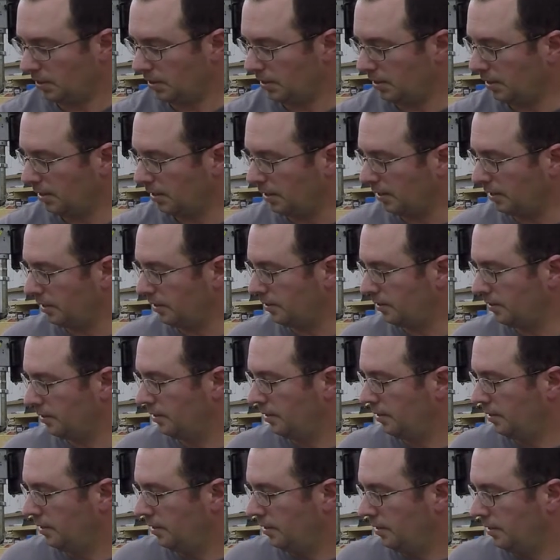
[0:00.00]
And
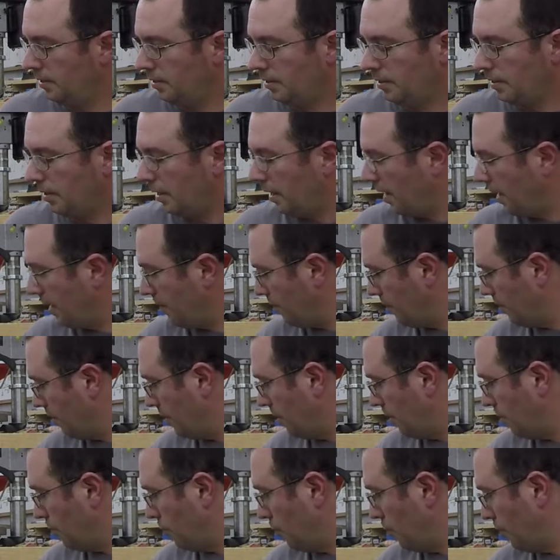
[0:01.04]
I have
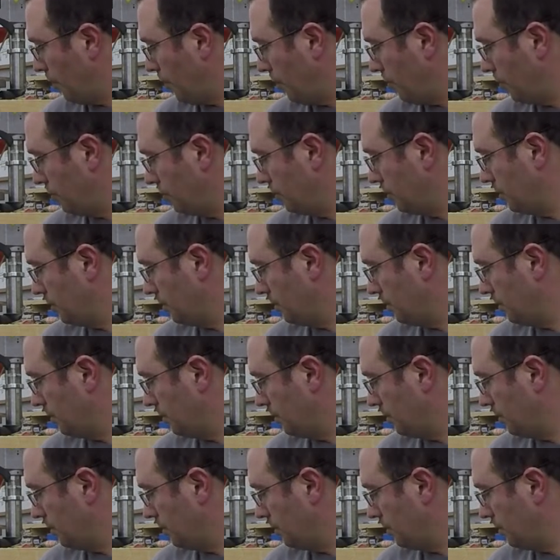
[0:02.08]
a remote